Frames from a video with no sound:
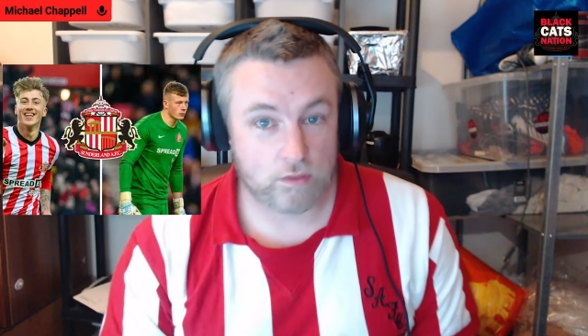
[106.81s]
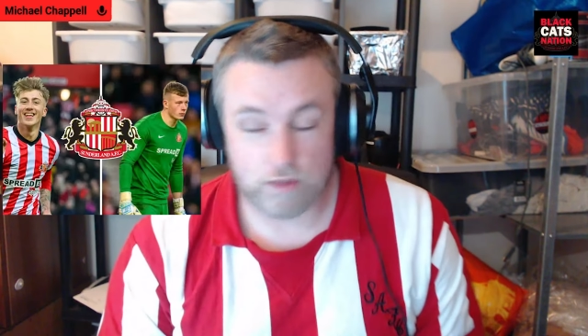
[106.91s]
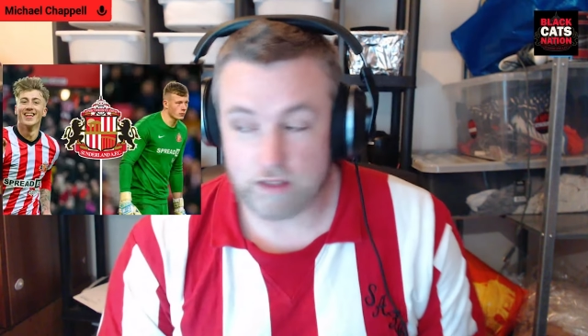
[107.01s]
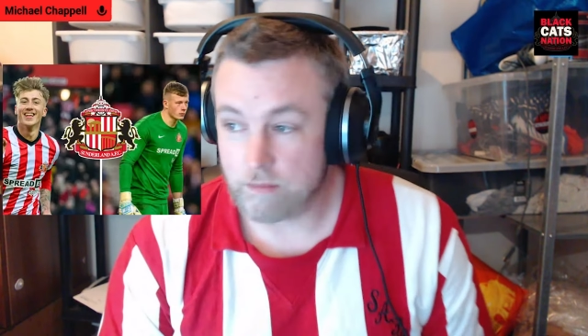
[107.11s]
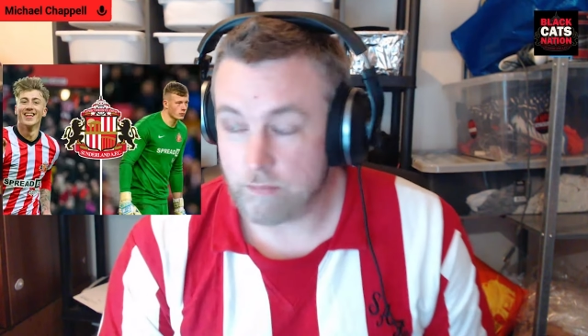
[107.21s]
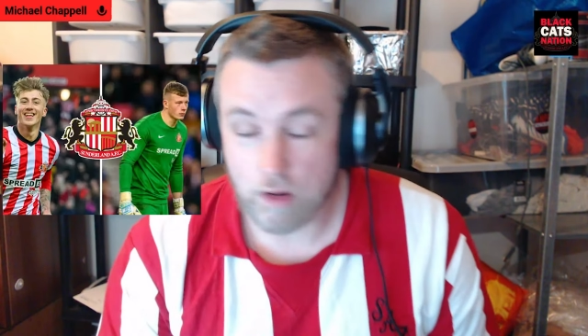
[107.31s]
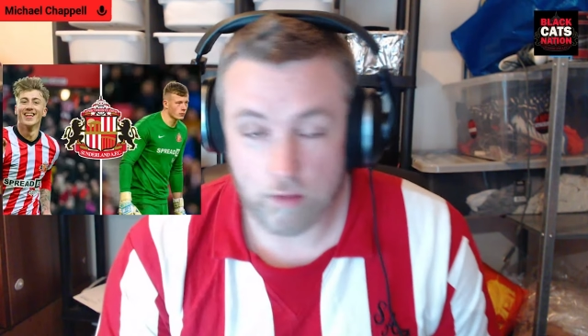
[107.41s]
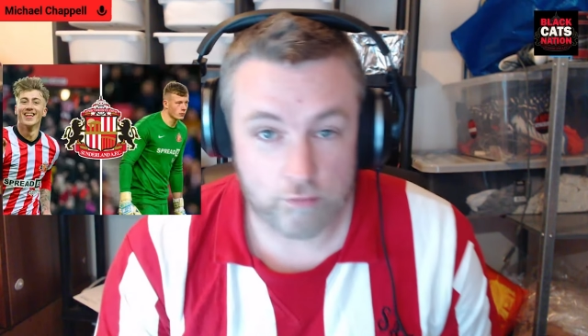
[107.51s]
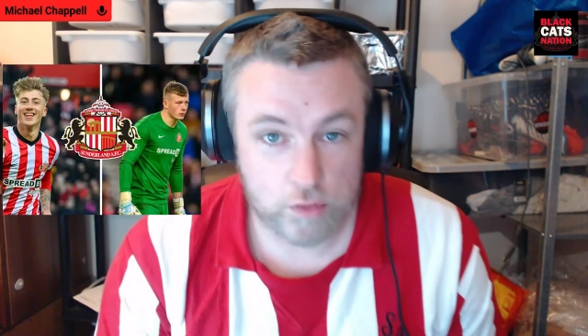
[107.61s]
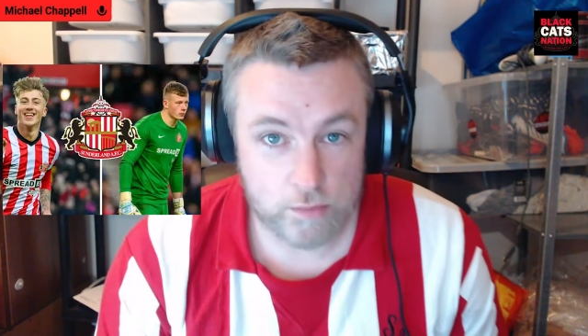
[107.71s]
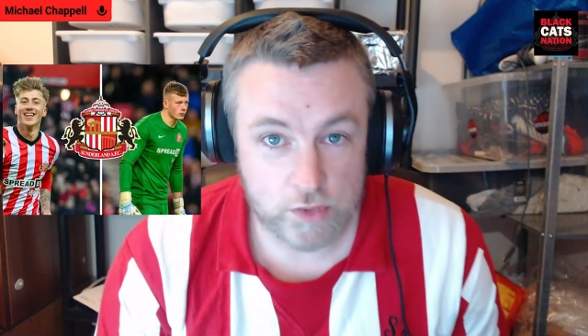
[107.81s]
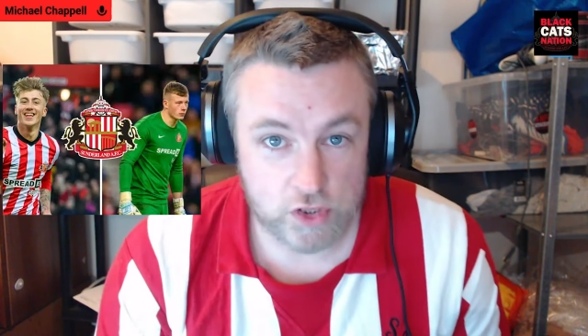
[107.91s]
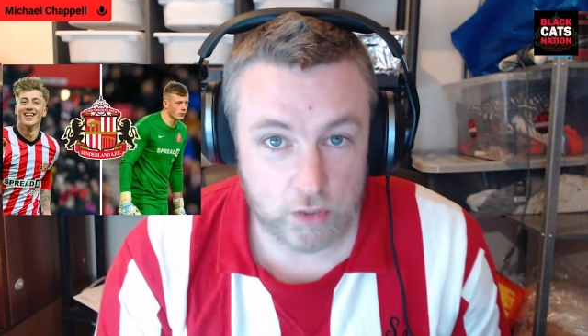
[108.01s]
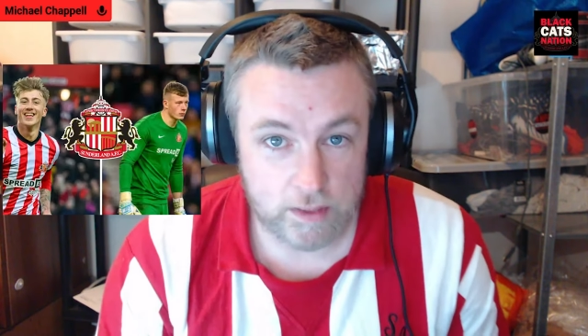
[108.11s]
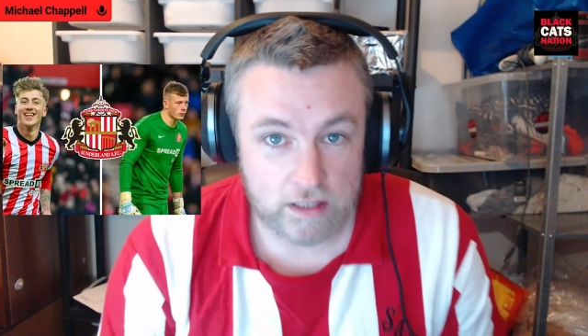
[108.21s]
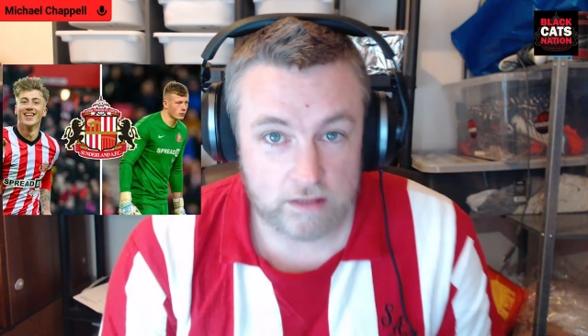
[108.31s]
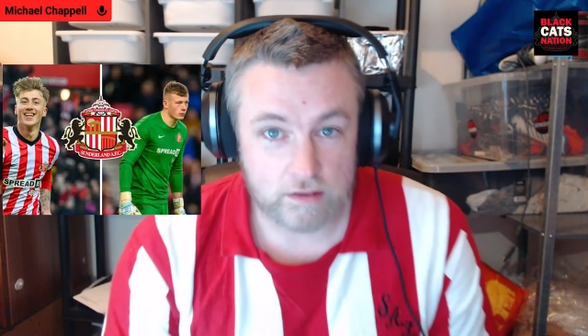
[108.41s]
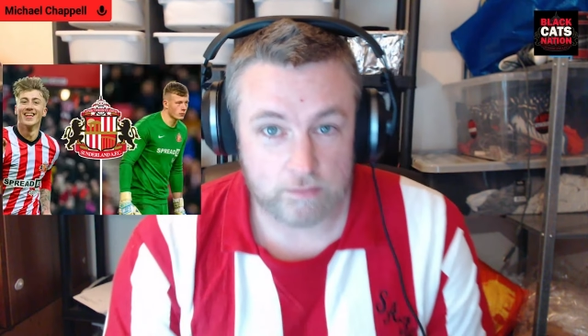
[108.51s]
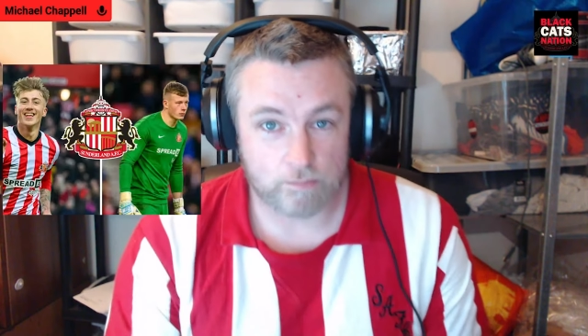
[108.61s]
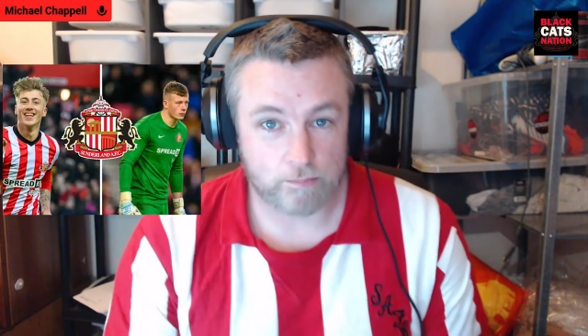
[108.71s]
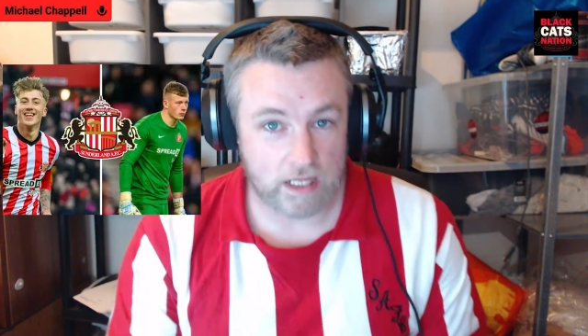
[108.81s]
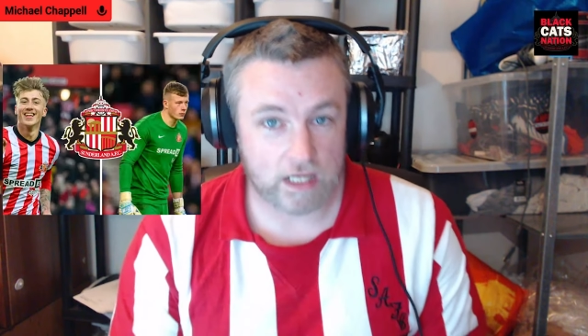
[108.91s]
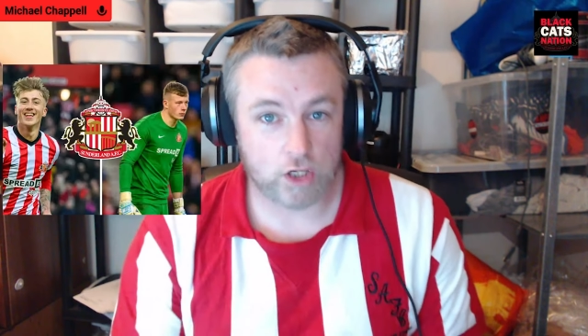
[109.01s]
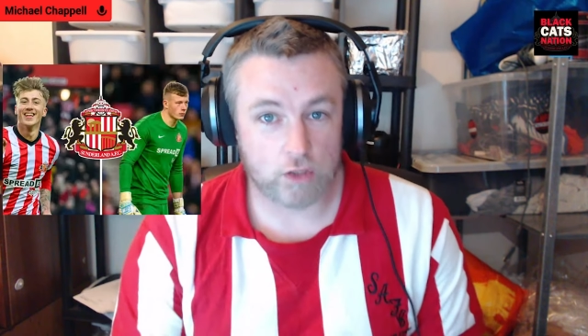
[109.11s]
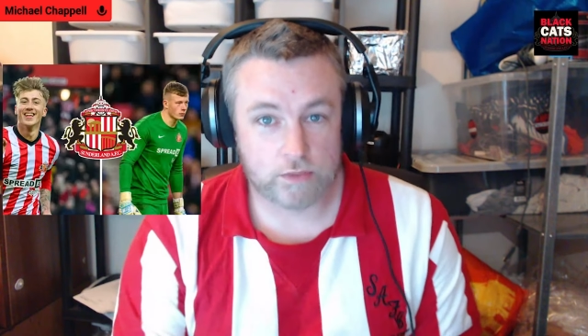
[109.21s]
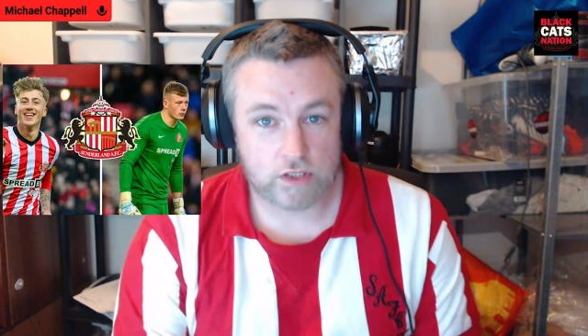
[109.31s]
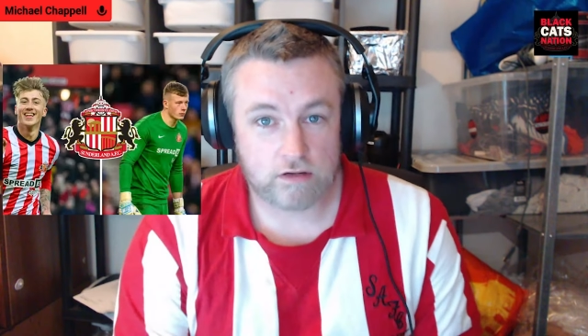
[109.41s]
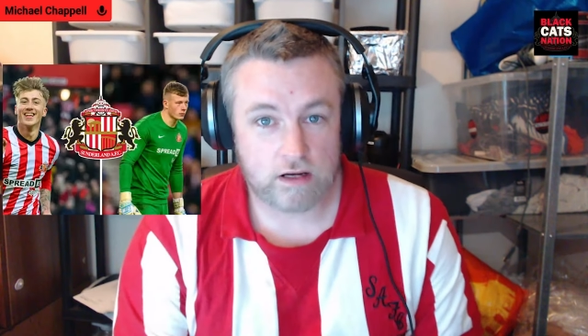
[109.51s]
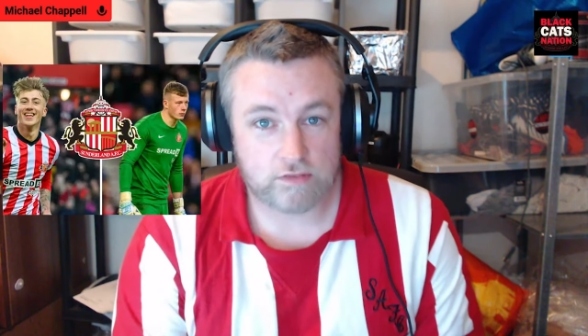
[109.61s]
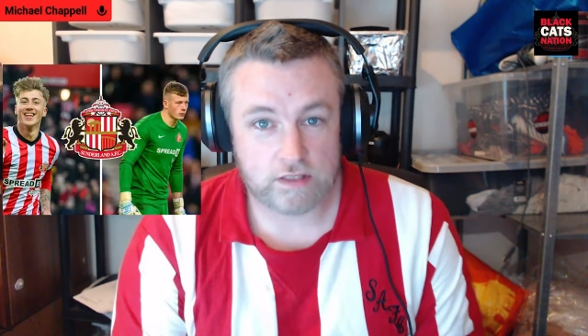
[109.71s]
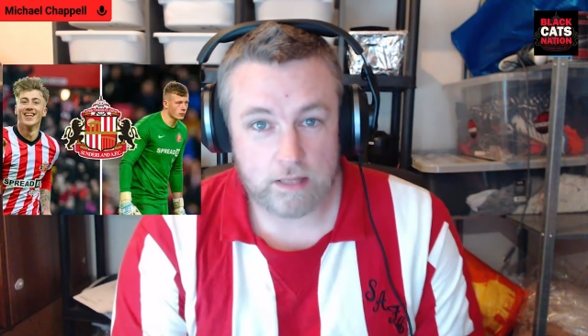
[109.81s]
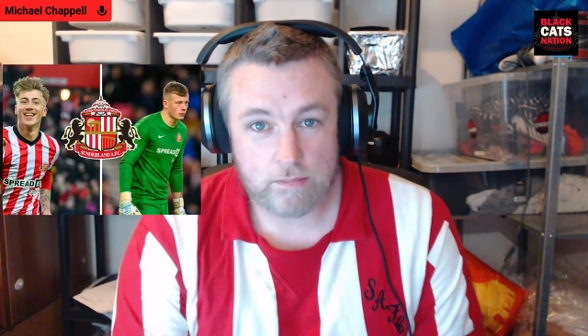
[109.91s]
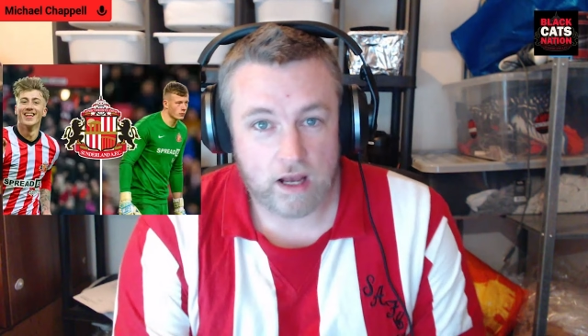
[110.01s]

With the amount of rumours coming in that big clubs that are after them,